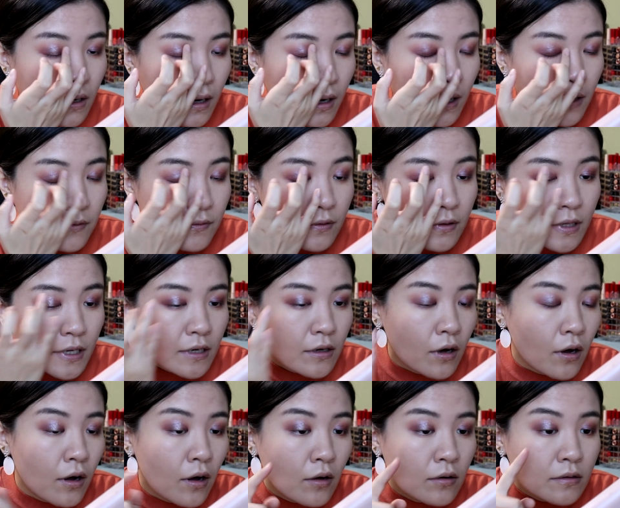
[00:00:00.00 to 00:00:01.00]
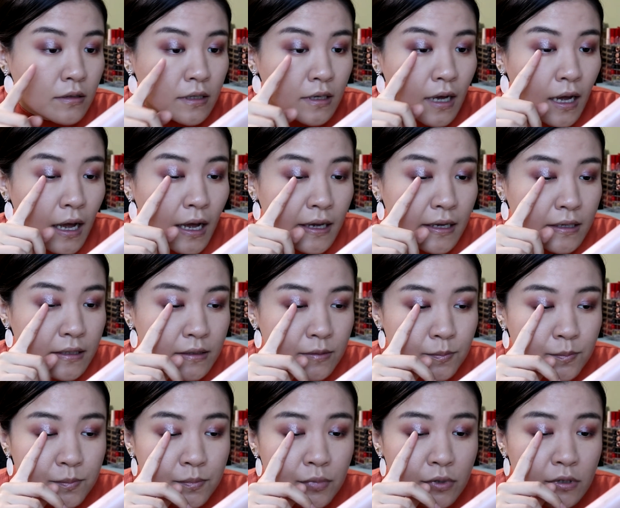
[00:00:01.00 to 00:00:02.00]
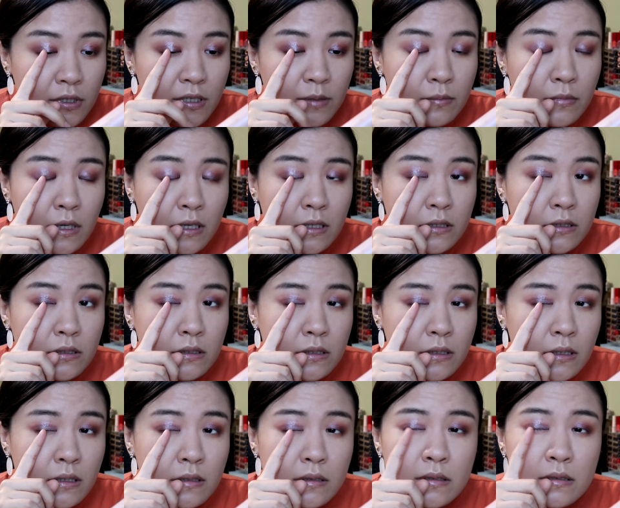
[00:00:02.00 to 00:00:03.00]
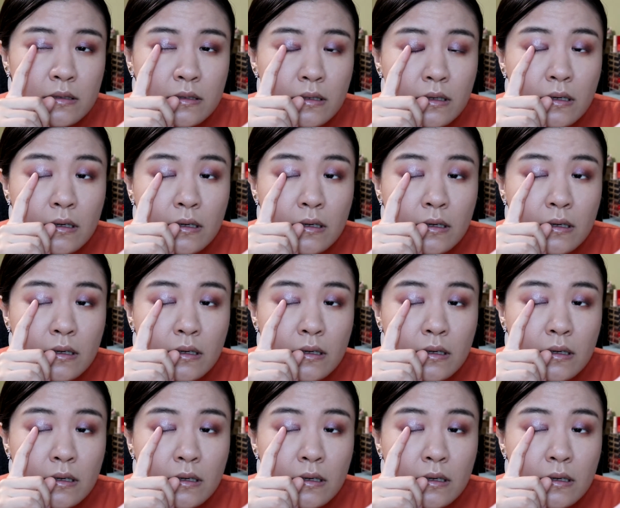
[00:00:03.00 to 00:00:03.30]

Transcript: I feel like on the eye is pretty much just